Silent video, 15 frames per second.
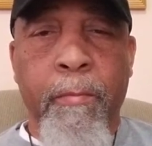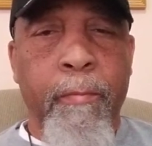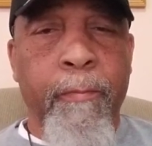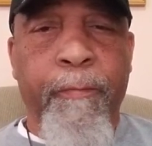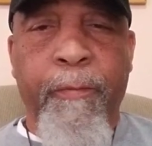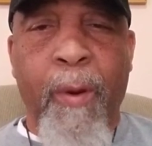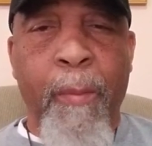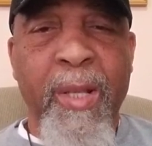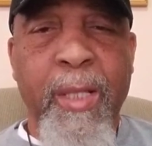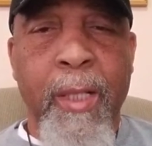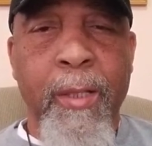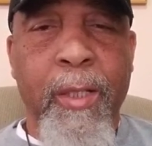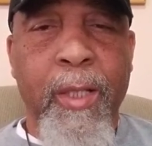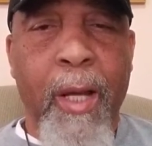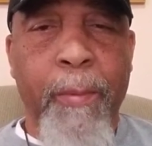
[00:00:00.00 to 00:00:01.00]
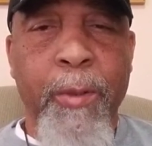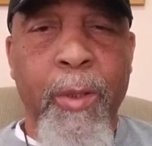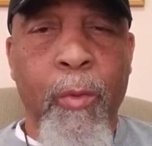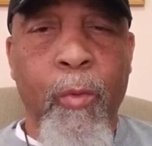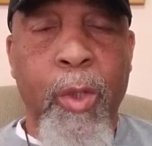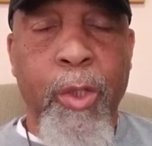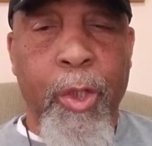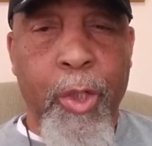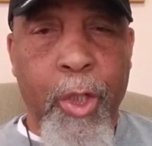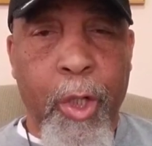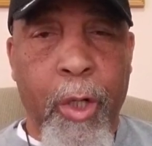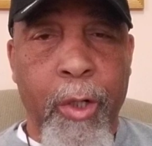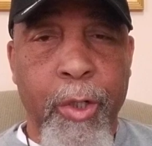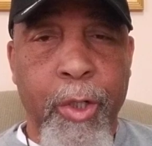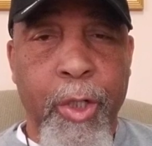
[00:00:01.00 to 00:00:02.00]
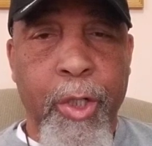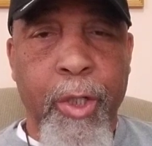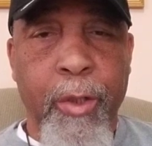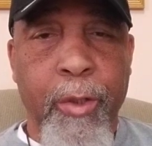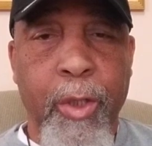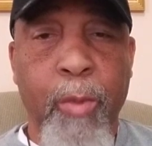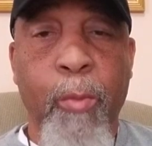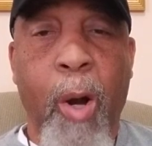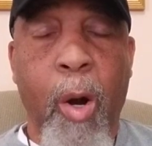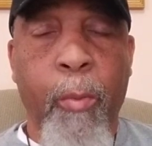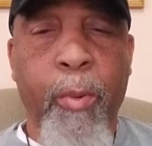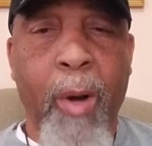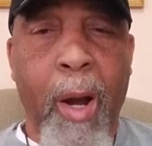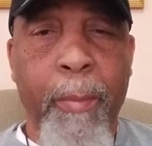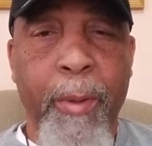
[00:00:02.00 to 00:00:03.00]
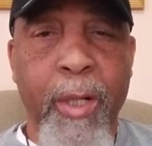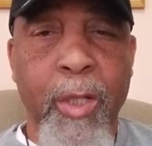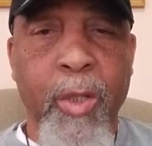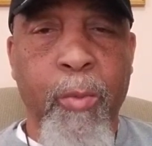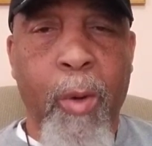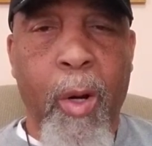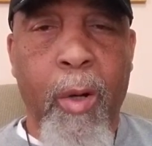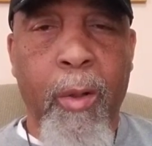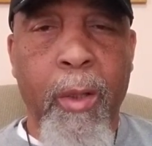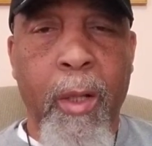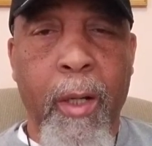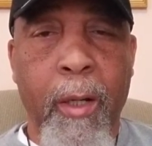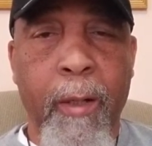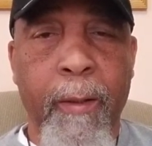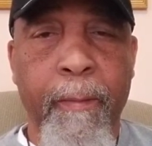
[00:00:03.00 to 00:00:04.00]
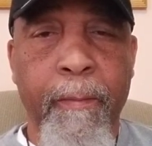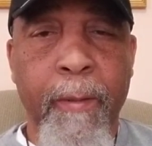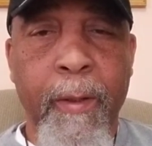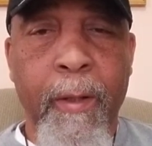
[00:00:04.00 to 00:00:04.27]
from its inception, was a church, small property, small,